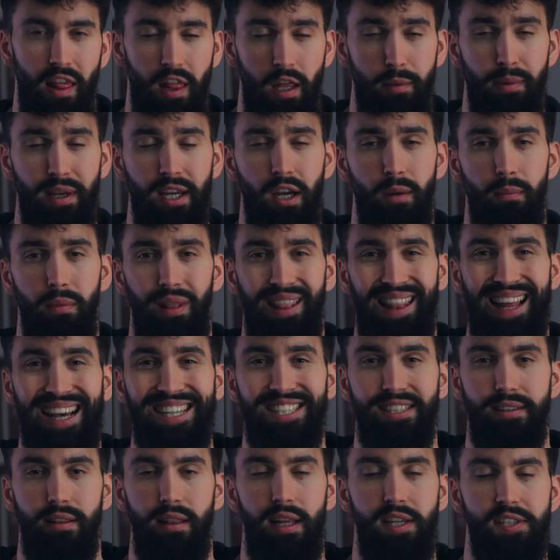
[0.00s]
they become
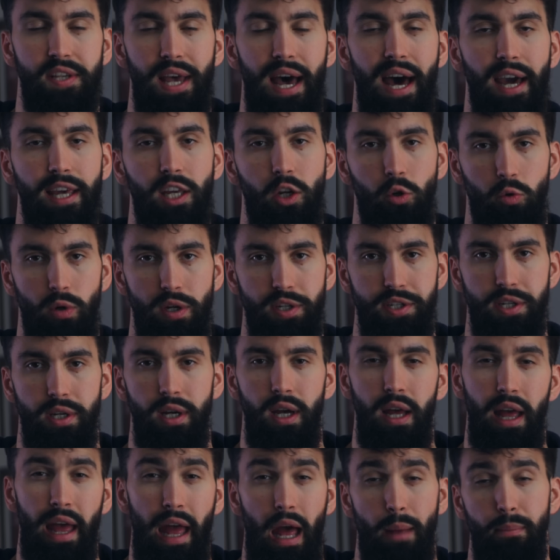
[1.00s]
less and less accurate
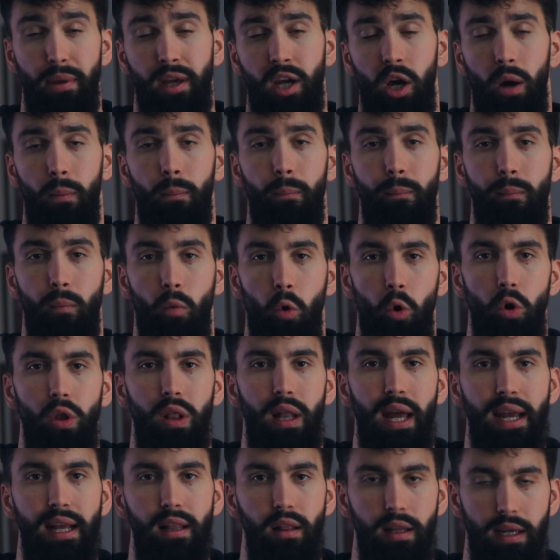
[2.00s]
and become more
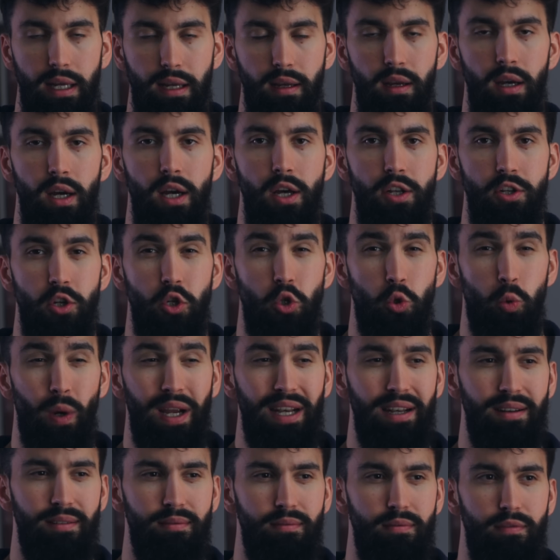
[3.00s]
likely to
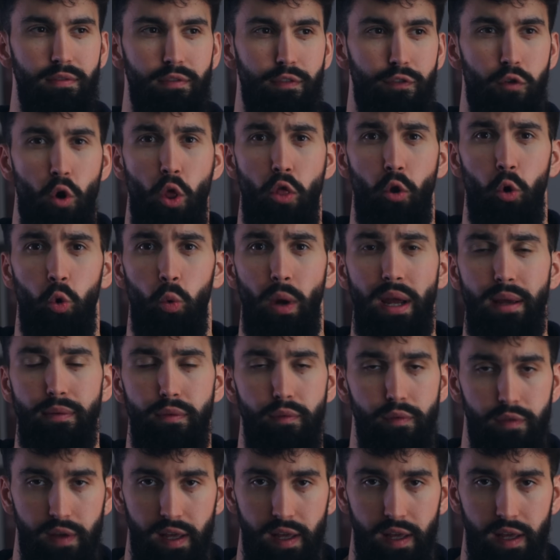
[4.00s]
train further away from